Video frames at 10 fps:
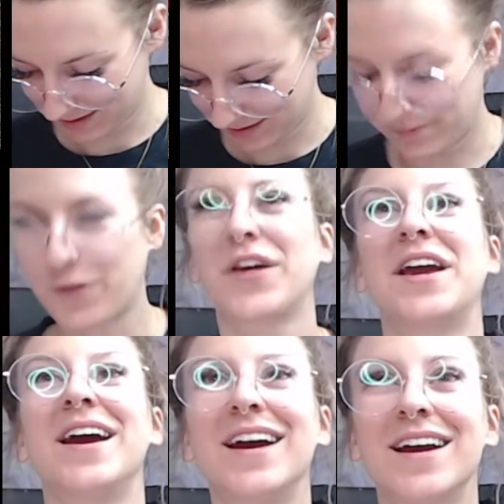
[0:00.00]
For the
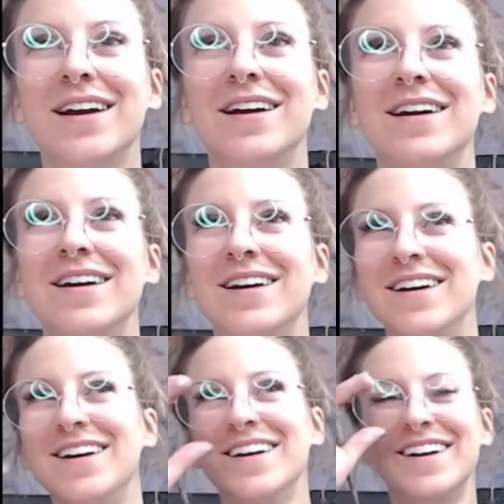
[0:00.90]
King!
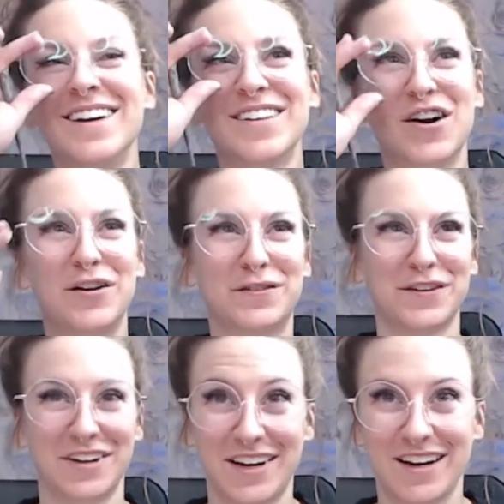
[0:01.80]
It's called
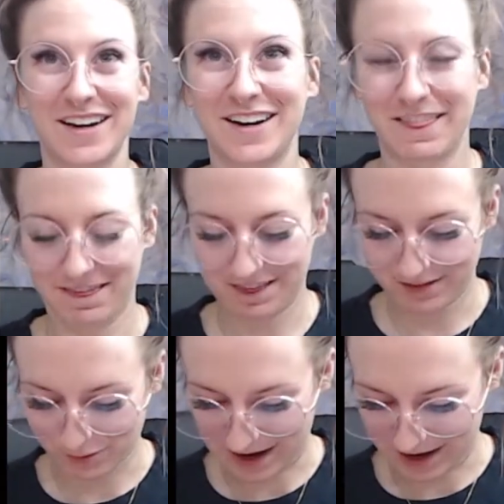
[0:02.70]
For the King.
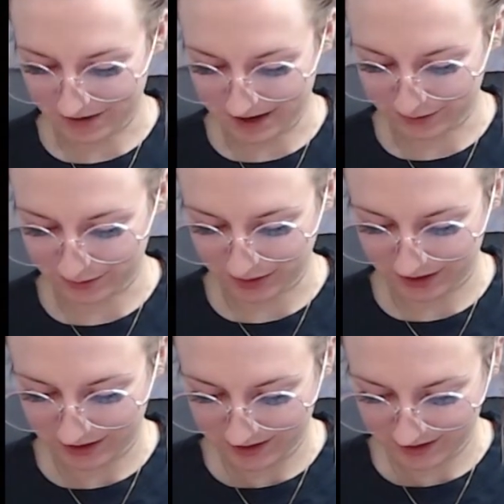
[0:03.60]
Wow, that was weird.